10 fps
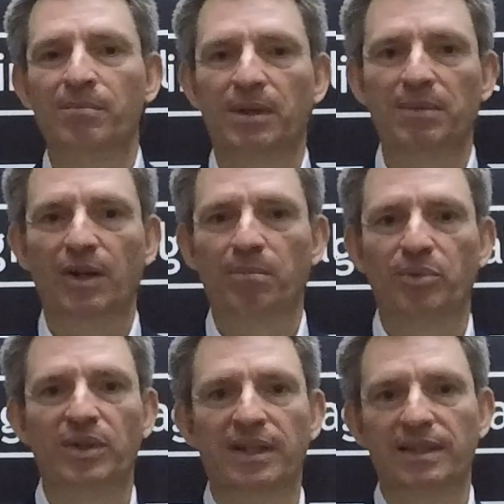But
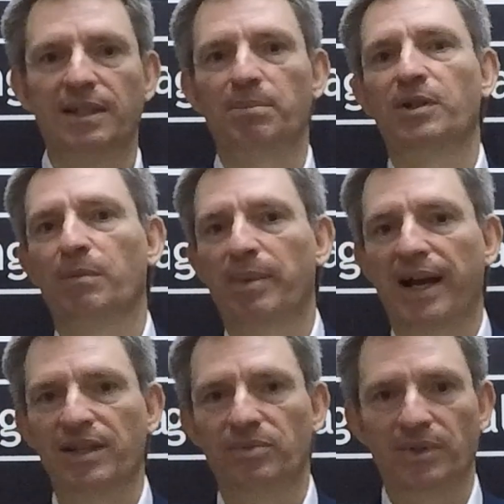put in a typical
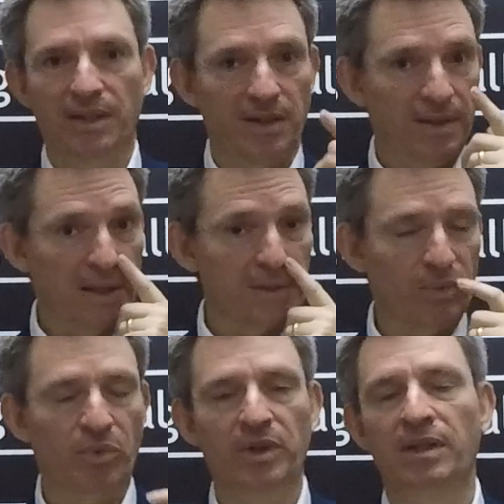password that you're not so
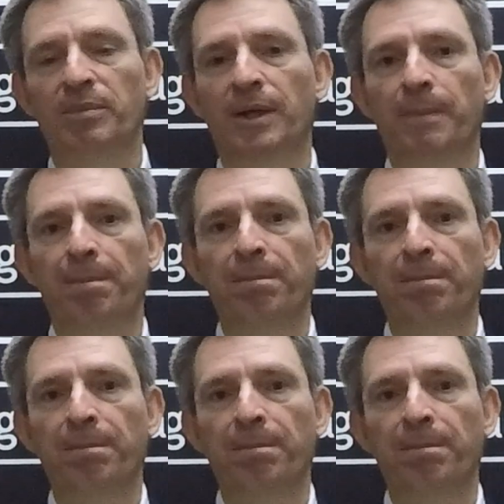worried about.